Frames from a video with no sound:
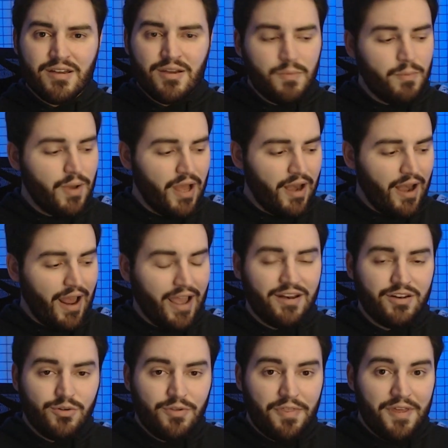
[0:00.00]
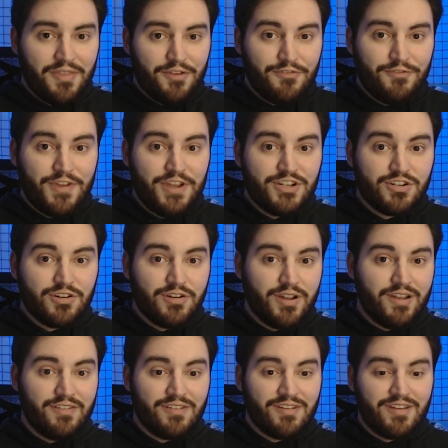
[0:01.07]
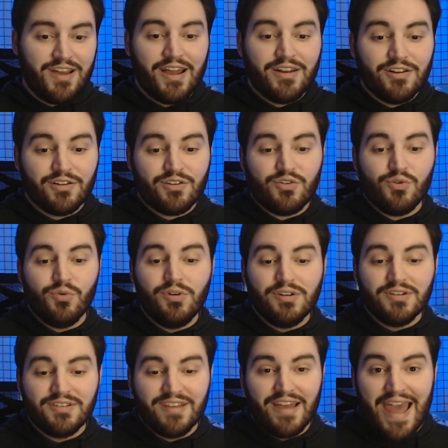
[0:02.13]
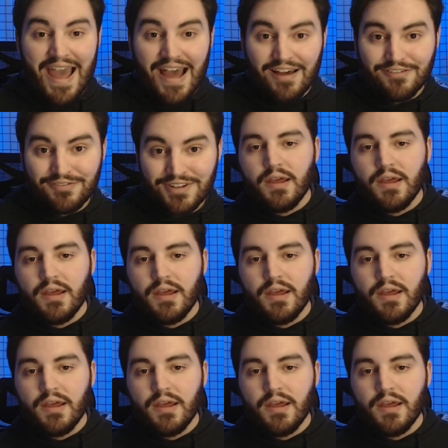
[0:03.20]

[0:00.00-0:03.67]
but I do think that feature is kind of cool to have.